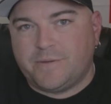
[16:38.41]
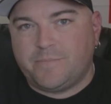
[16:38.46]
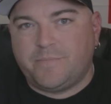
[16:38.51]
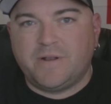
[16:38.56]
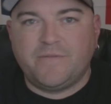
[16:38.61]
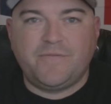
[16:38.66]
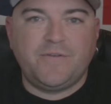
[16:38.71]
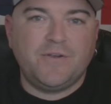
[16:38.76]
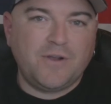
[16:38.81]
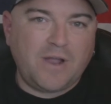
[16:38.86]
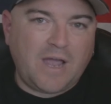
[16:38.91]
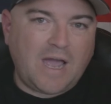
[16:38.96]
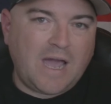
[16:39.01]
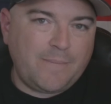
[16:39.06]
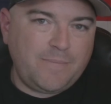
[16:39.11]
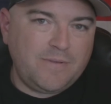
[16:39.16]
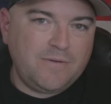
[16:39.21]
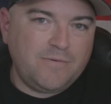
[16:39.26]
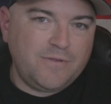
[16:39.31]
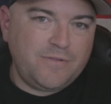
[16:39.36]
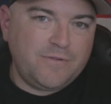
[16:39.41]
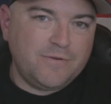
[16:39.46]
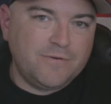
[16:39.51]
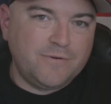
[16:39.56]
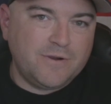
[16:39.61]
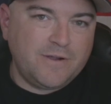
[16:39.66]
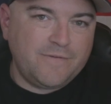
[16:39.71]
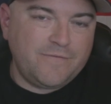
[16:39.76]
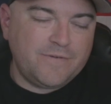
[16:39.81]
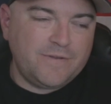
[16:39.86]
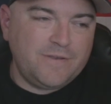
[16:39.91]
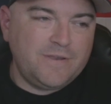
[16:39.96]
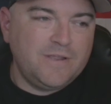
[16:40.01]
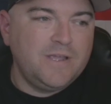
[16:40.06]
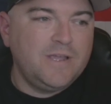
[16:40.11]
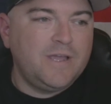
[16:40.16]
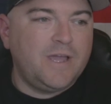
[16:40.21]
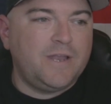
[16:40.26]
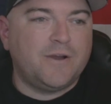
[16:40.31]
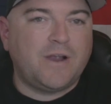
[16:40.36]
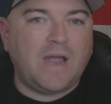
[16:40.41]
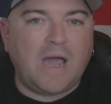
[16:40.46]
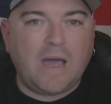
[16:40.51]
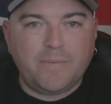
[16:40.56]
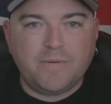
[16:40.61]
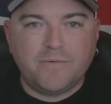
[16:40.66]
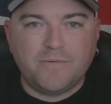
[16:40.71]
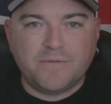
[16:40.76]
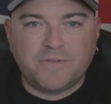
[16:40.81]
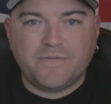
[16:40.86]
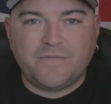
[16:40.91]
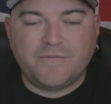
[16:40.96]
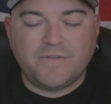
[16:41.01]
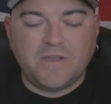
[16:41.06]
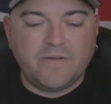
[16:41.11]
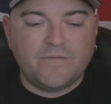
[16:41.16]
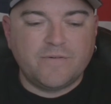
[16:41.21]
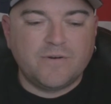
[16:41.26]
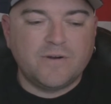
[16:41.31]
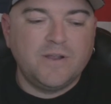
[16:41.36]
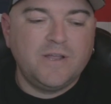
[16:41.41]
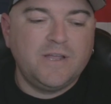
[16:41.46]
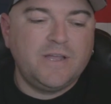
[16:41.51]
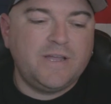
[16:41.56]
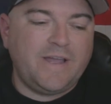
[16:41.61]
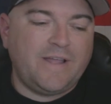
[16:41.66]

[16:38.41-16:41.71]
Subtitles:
But if you're happy with your Griffin and you're happy with the flavor,